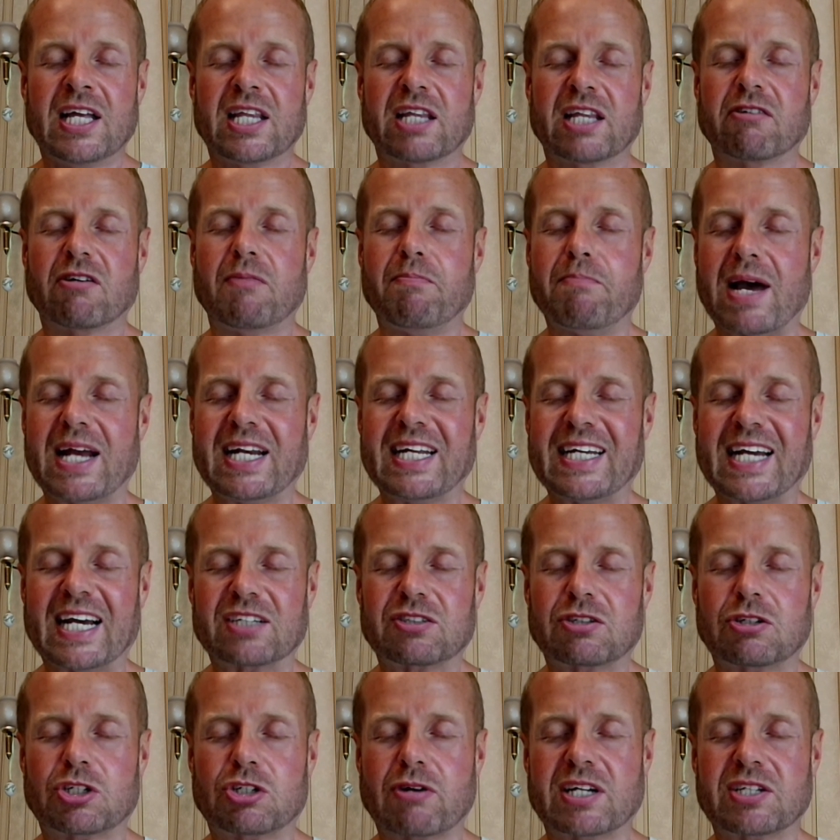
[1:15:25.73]
There are many
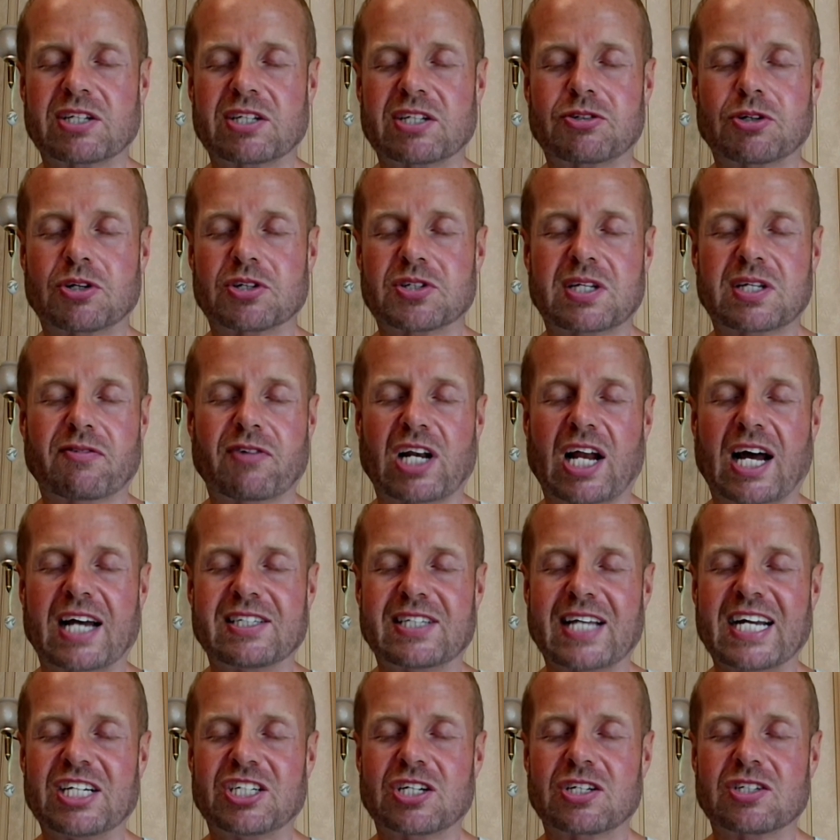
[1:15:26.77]
extraterrestrial
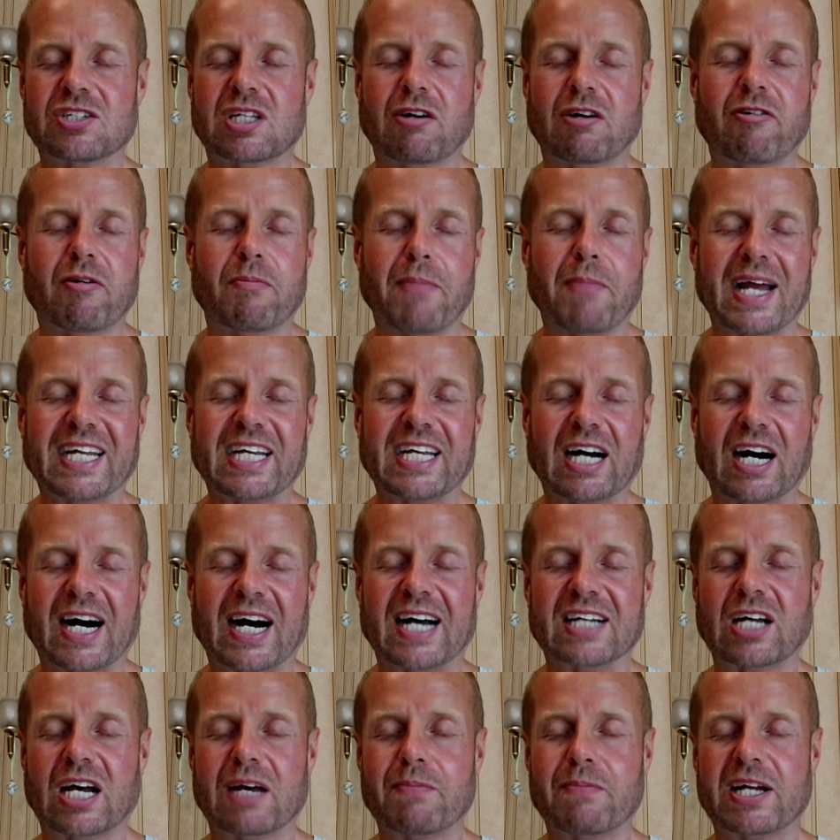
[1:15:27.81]
civilizations, there are many
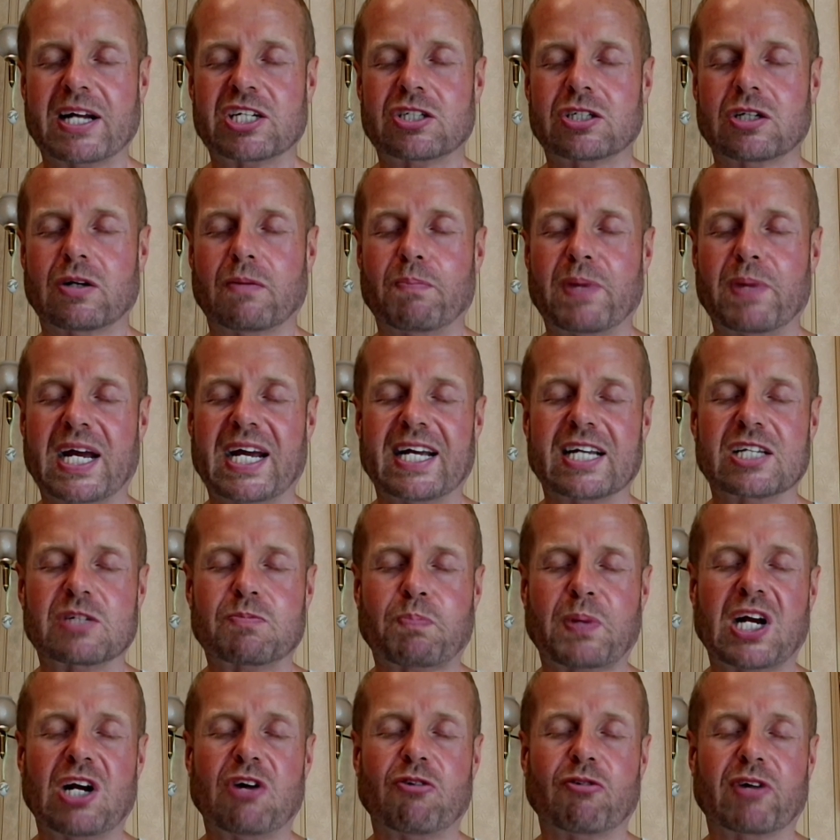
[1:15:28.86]
higher dimensional beings
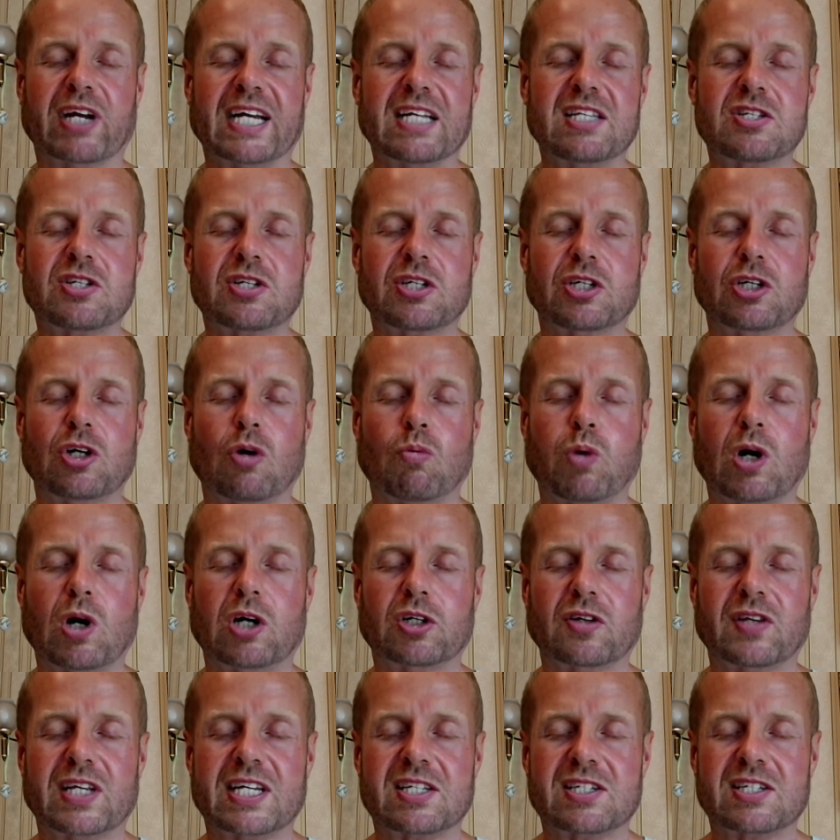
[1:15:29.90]
peering into your
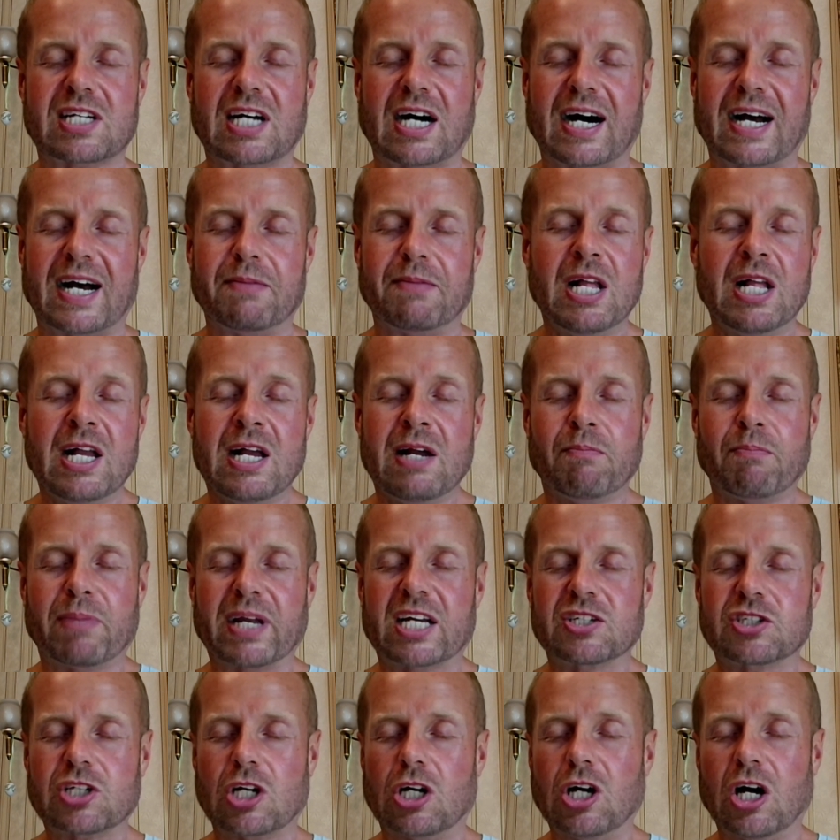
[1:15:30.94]
world at this time
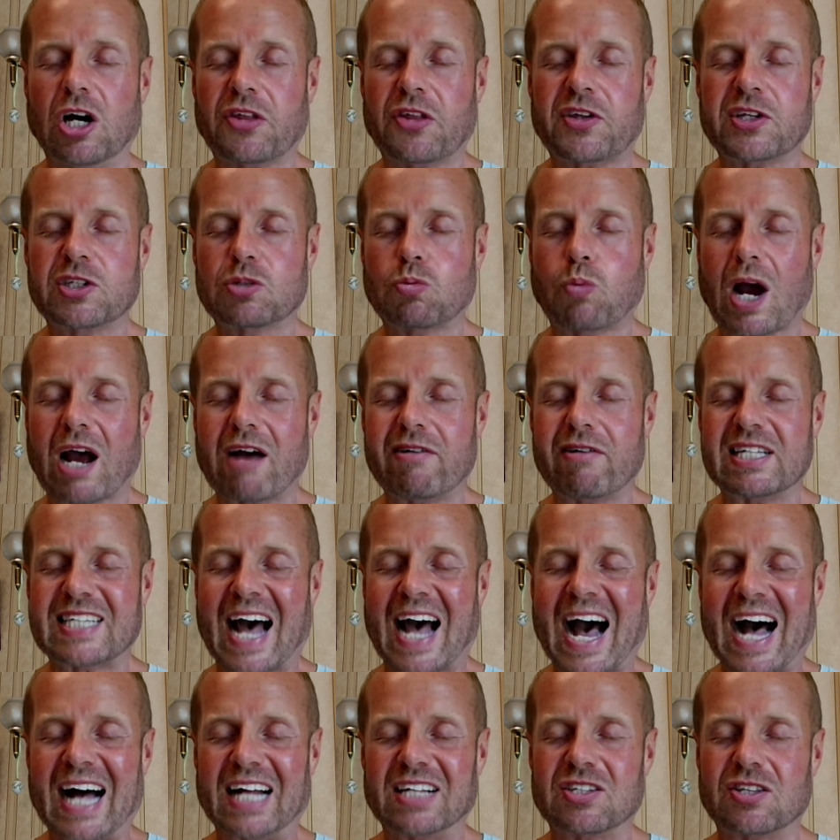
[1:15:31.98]
because Earth is where it's
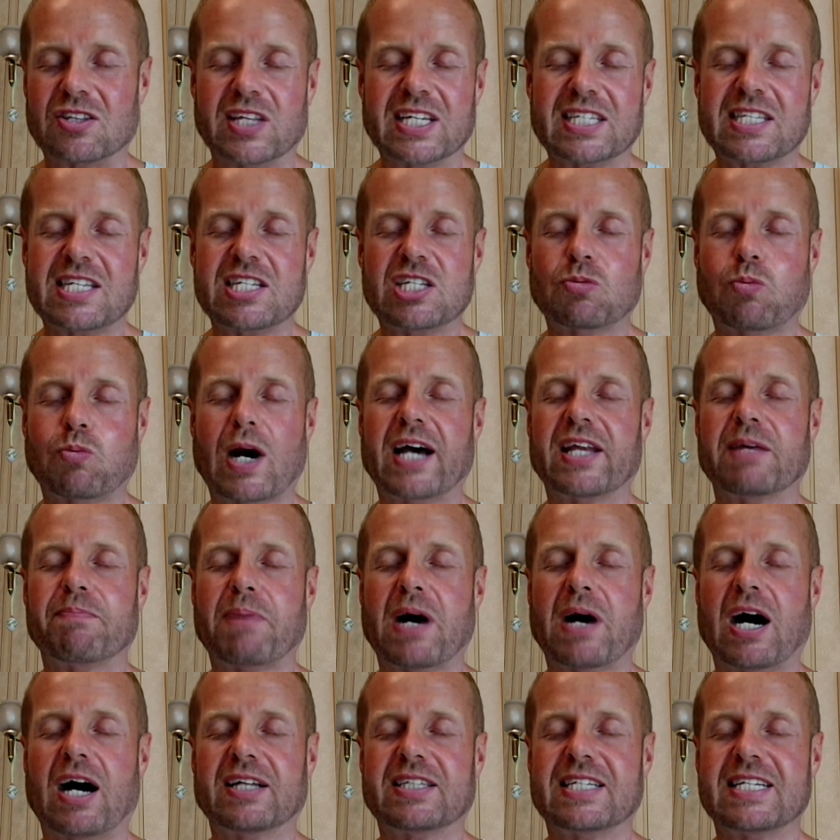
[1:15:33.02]
at. This is where the
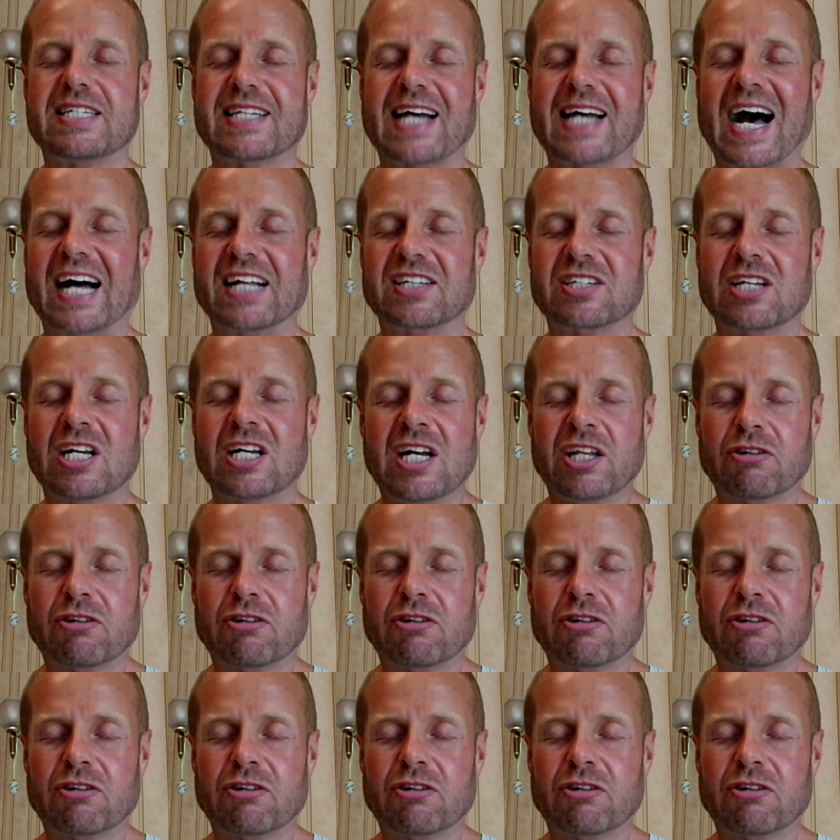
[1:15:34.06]
path is at.